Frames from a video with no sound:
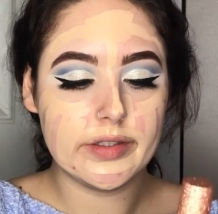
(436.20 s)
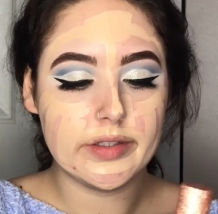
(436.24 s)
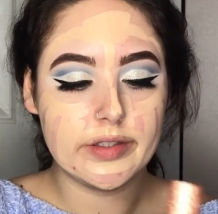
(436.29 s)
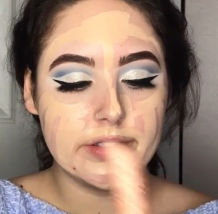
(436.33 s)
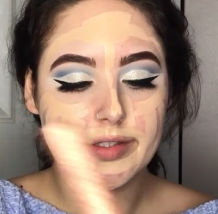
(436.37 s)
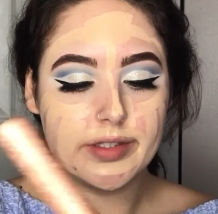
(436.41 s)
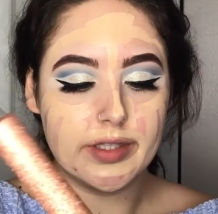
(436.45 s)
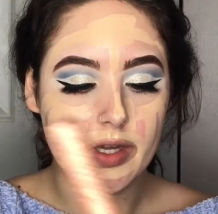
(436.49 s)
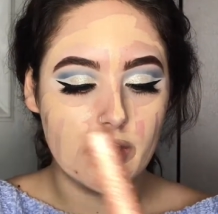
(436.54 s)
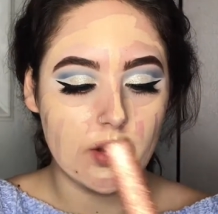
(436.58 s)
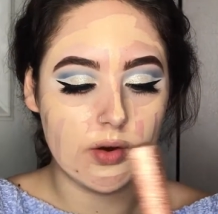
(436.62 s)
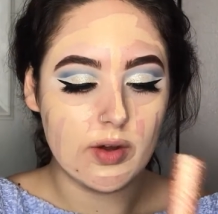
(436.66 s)

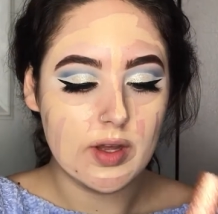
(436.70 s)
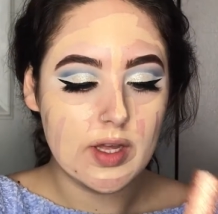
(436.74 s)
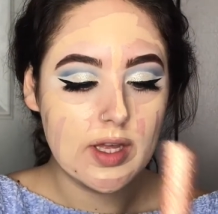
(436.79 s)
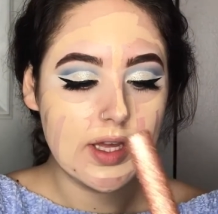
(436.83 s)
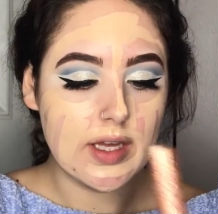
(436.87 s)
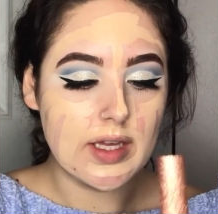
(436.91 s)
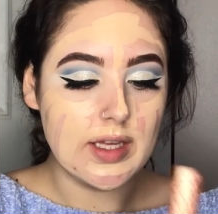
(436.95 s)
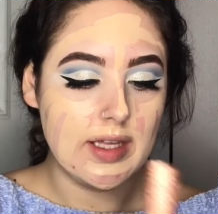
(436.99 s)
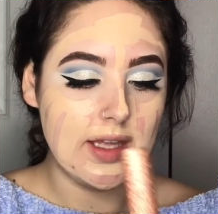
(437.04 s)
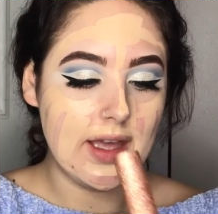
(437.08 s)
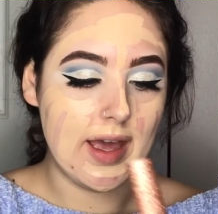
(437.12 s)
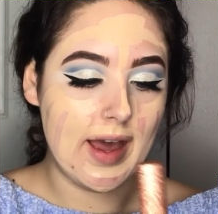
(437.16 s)
So
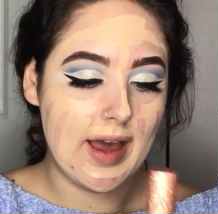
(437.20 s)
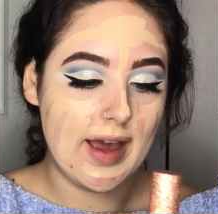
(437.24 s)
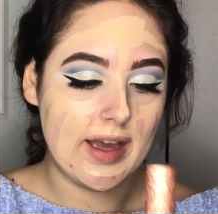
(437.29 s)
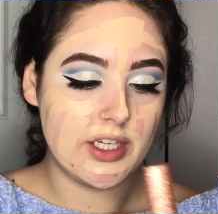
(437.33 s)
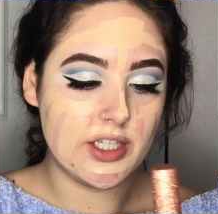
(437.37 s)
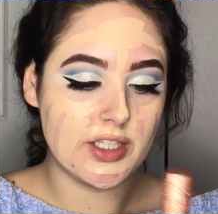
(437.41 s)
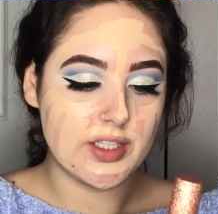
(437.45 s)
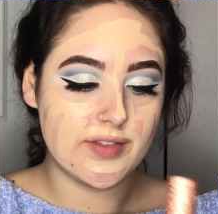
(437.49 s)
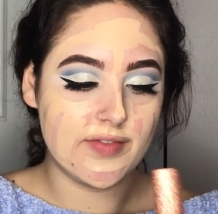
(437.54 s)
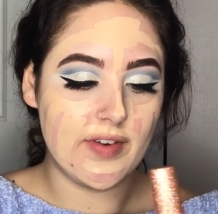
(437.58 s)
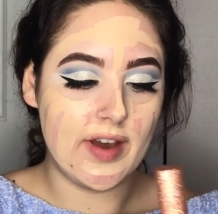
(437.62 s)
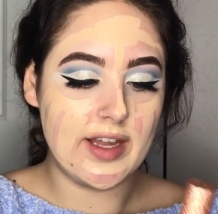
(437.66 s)
yeah, I
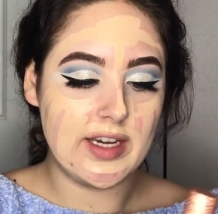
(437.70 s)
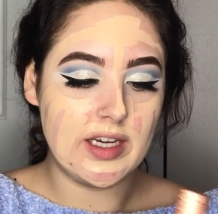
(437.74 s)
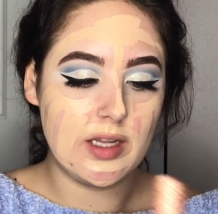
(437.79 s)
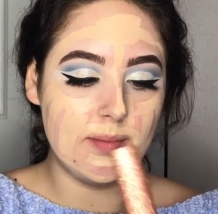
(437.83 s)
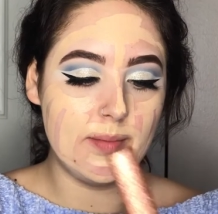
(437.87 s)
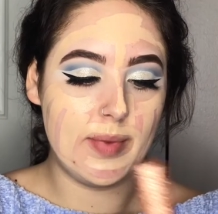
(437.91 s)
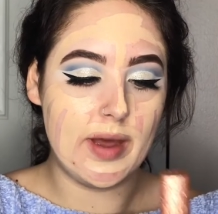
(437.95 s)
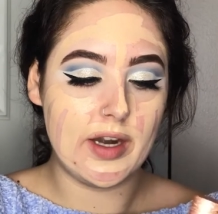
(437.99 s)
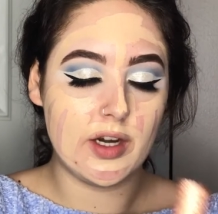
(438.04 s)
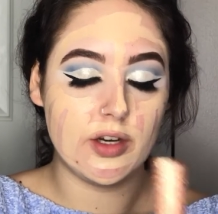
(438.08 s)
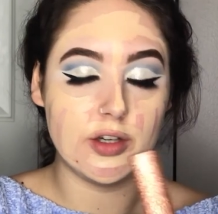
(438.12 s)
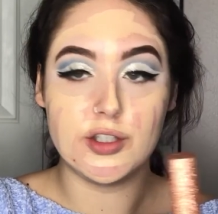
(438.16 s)
just find it
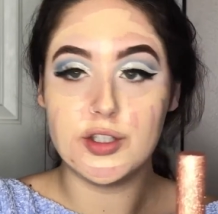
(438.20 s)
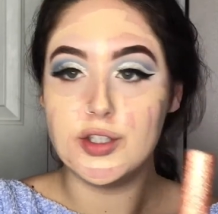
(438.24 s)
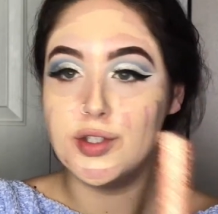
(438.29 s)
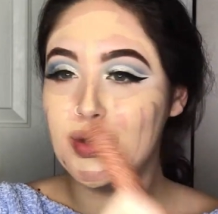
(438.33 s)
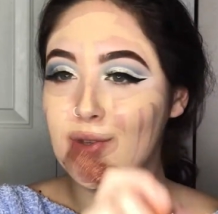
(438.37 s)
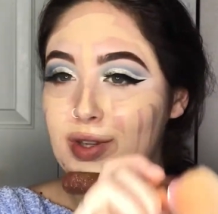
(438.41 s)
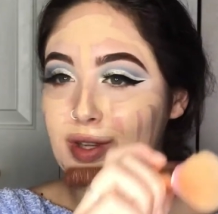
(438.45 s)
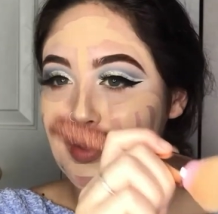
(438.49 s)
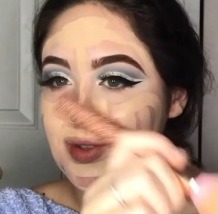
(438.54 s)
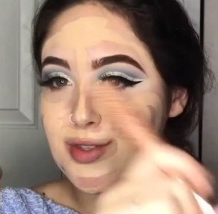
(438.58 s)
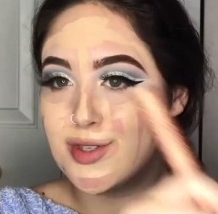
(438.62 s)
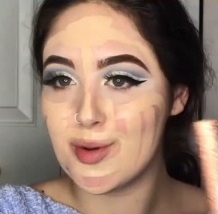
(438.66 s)
better to
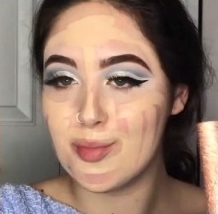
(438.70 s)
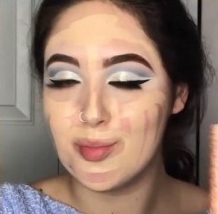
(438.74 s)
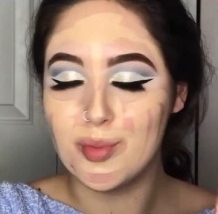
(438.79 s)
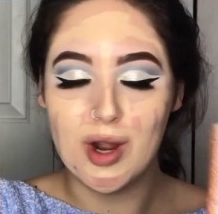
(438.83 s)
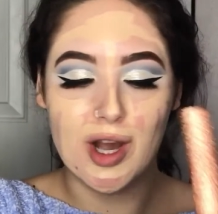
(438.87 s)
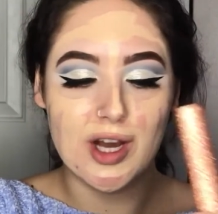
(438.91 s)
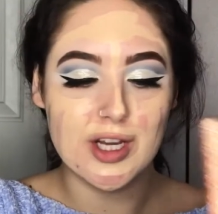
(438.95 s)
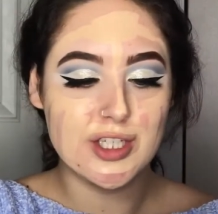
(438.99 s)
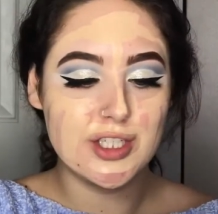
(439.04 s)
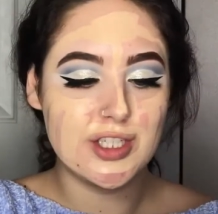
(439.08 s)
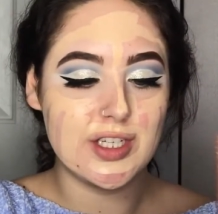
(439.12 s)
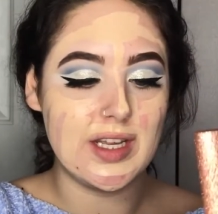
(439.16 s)
use a
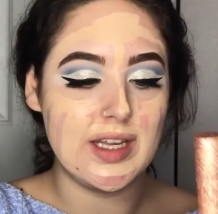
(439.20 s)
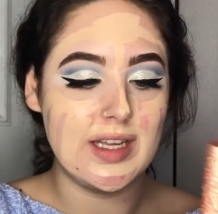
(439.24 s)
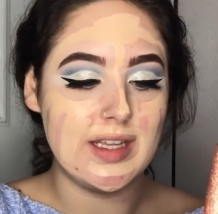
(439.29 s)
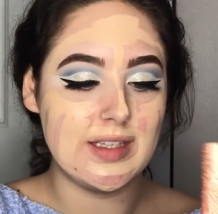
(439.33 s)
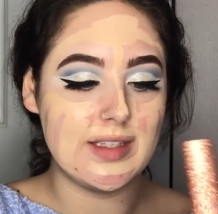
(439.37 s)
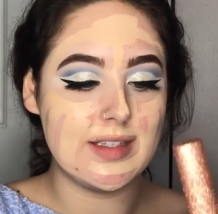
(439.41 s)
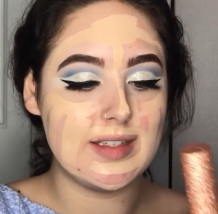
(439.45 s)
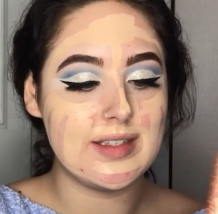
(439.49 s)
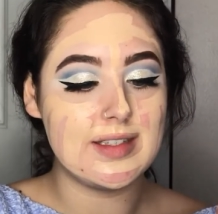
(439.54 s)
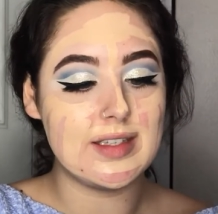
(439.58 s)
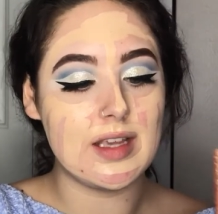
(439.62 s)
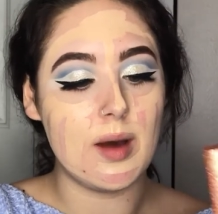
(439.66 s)
brush
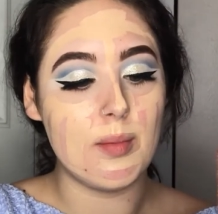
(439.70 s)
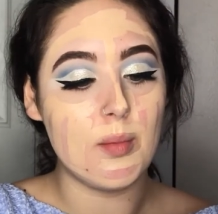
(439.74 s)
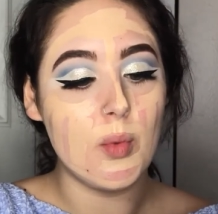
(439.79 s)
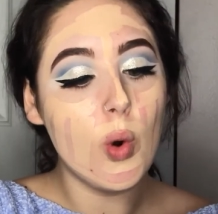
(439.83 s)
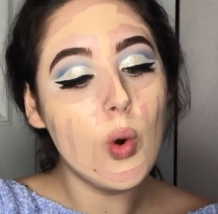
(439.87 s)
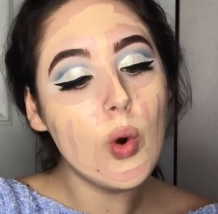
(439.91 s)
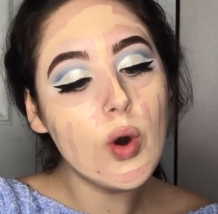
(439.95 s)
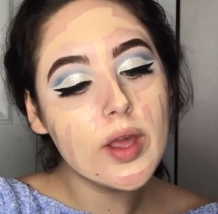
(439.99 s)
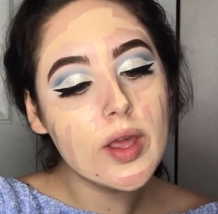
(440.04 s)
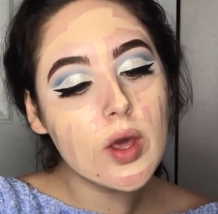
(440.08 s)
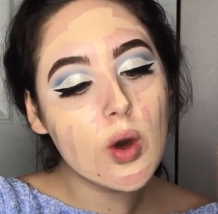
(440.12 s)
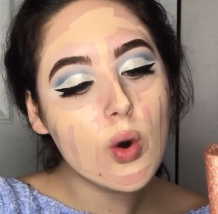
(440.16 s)
and some
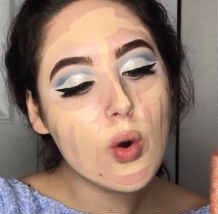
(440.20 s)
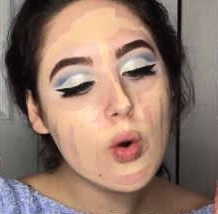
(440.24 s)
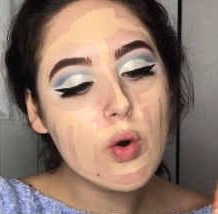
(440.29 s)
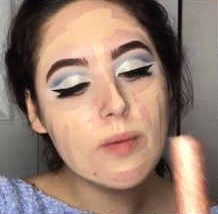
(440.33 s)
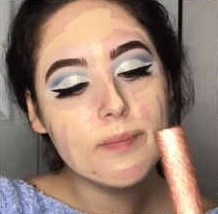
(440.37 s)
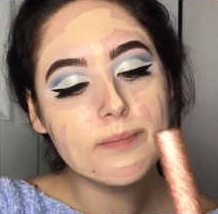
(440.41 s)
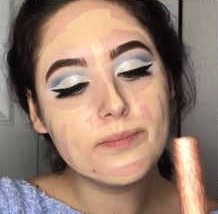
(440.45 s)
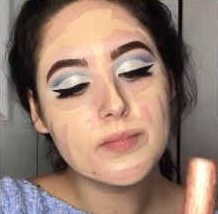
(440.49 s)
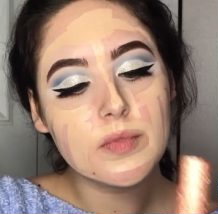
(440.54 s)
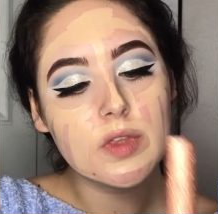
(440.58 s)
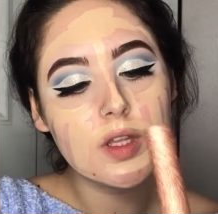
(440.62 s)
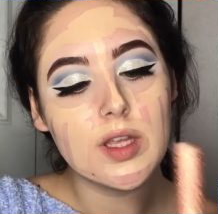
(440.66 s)
oil
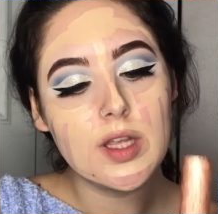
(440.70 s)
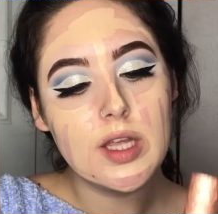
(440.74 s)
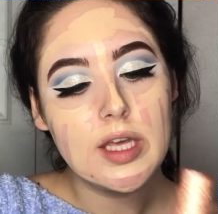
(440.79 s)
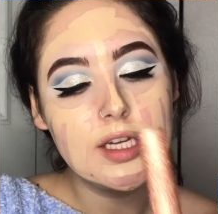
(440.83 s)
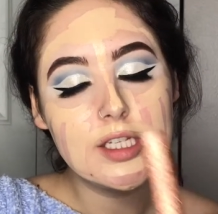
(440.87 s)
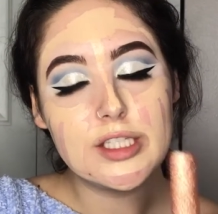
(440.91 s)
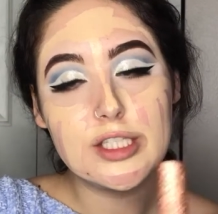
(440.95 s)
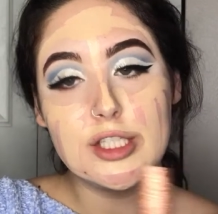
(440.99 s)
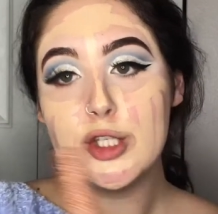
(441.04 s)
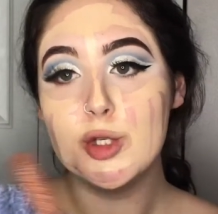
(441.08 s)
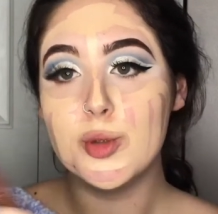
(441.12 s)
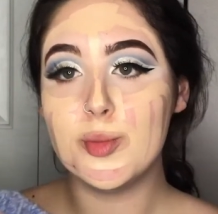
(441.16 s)

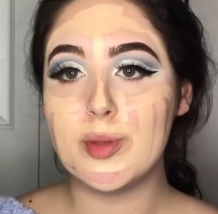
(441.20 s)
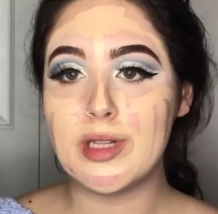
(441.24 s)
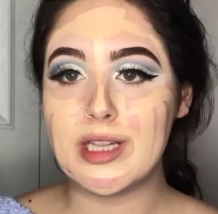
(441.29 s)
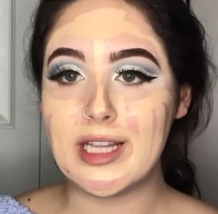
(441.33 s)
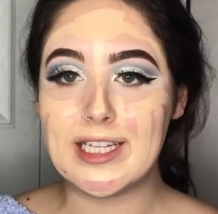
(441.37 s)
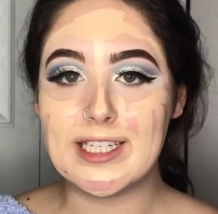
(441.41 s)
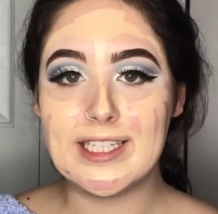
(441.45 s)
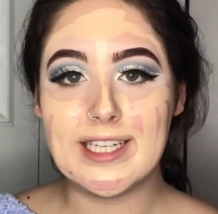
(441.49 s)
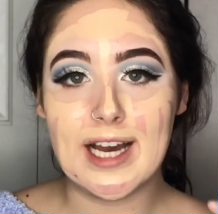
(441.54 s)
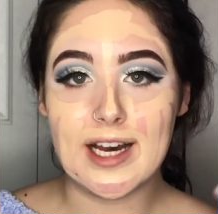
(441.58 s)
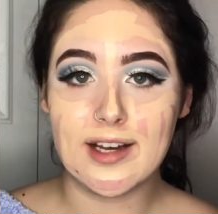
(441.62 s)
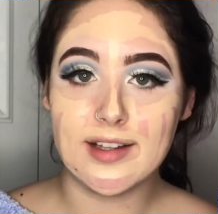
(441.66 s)
to
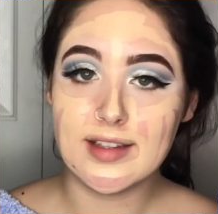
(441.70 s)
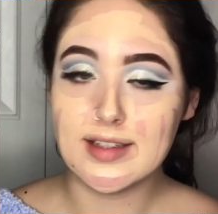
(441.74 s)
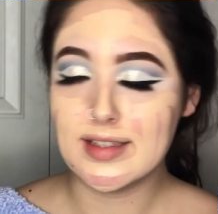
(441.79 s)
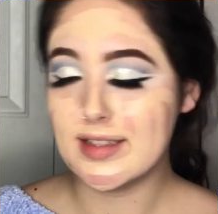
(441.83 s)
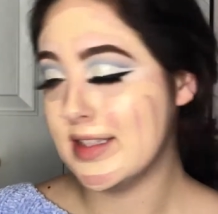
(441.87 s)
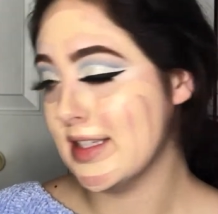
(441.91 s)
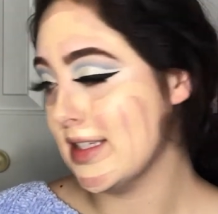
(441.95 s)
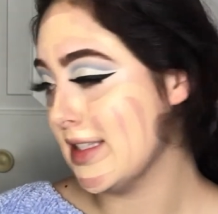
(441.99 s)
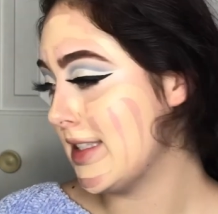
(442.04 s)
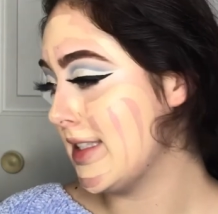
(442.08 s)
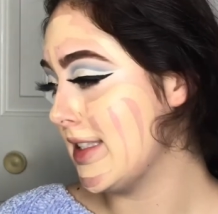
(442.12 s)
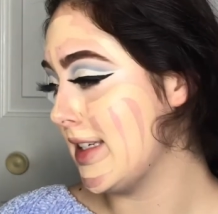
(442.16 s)
blend out
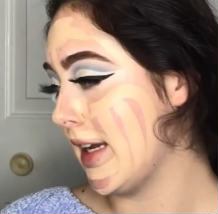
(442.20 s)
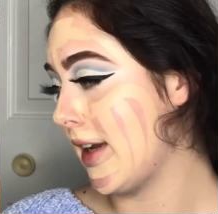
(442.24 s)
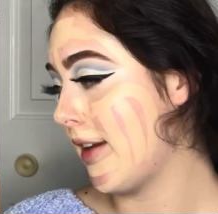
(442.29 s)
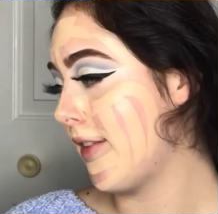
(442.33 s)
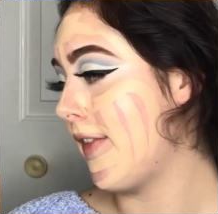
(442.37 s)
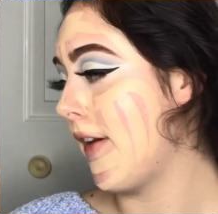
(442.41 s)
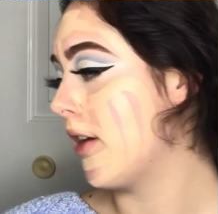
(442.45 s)
the stick